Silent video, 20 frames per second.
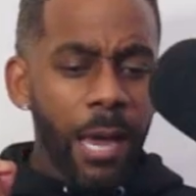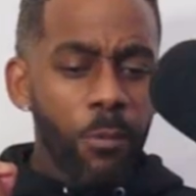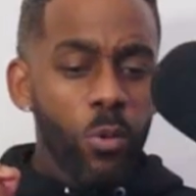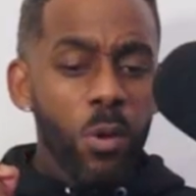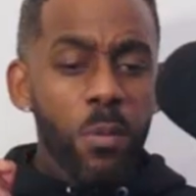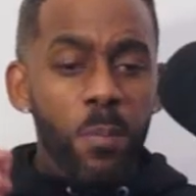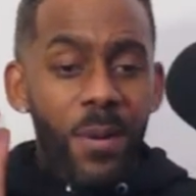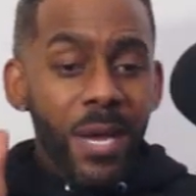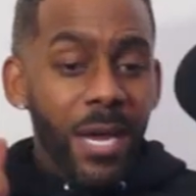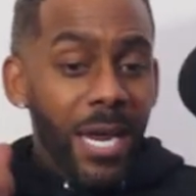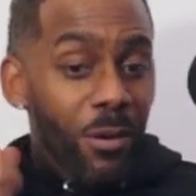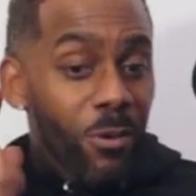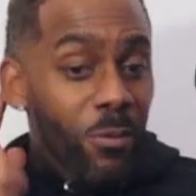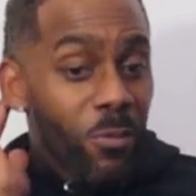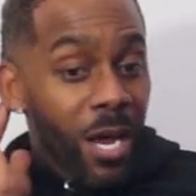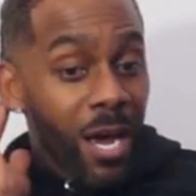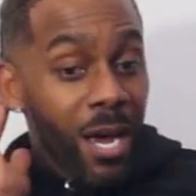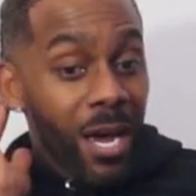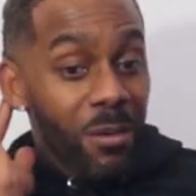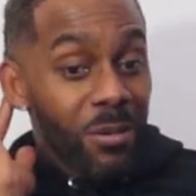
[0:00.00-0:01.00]
like, we'd be
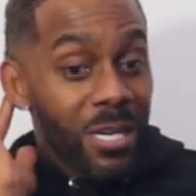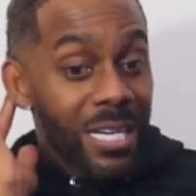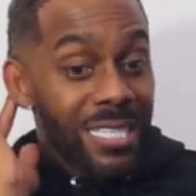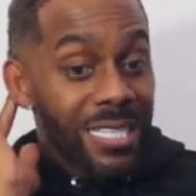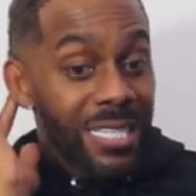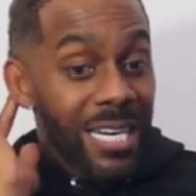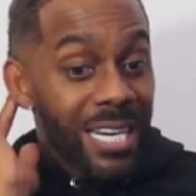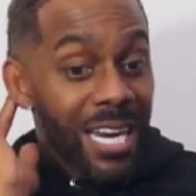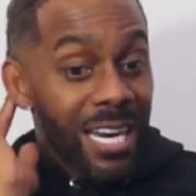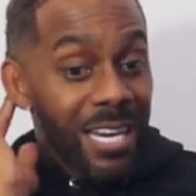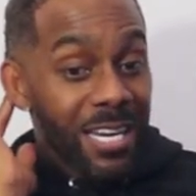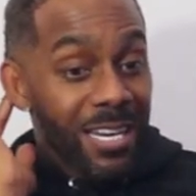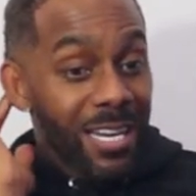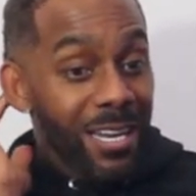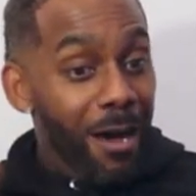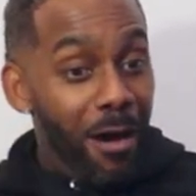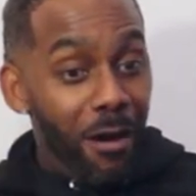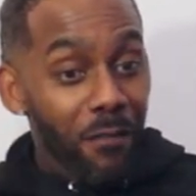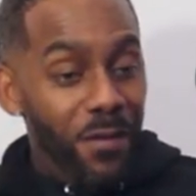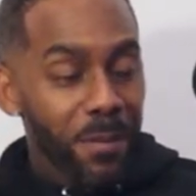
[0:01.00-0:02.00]
listening and
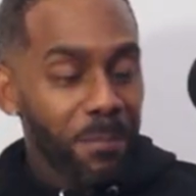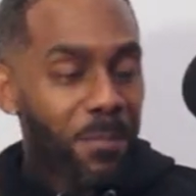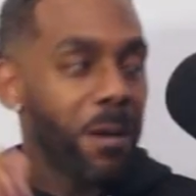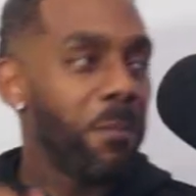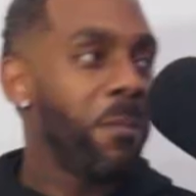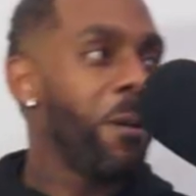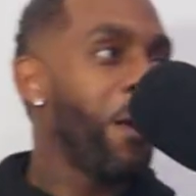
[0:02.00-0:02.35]
laughing and blah,